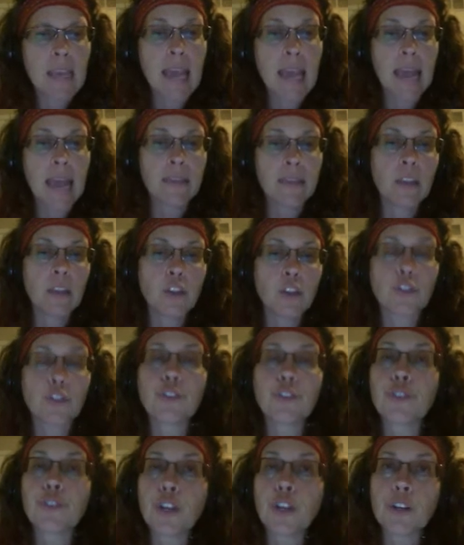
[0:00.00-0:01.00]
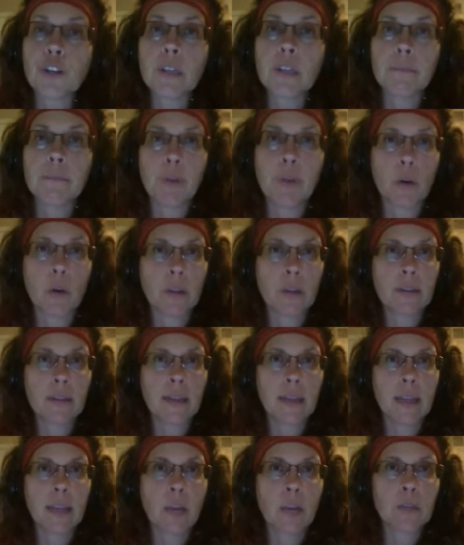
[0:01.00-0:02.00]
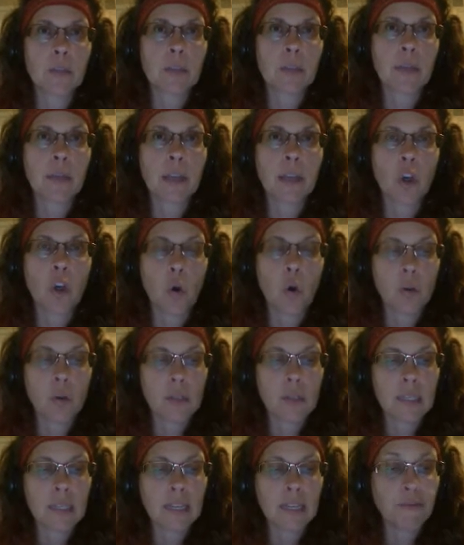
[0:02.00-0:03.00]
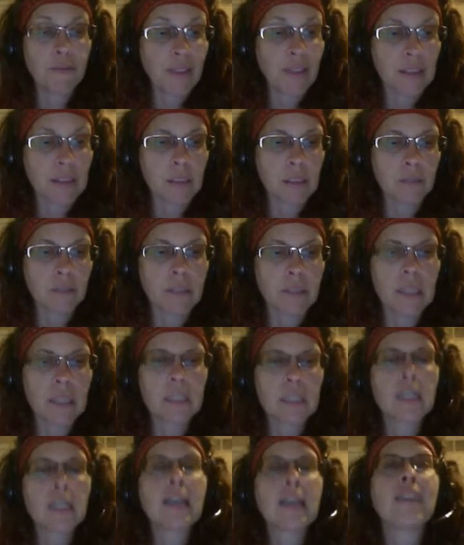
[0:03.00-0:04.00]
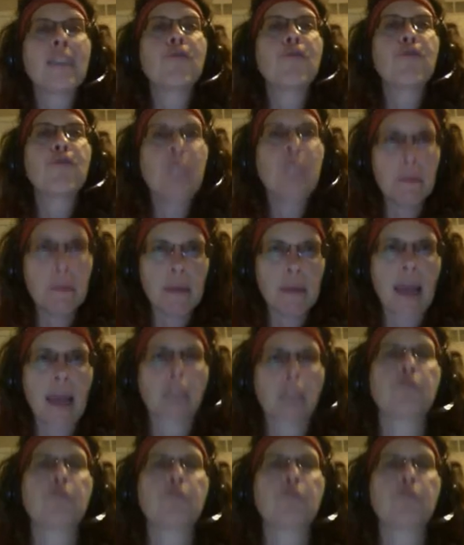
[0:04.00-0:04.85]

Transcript: And then the third component that helps to make goals effective is feedback.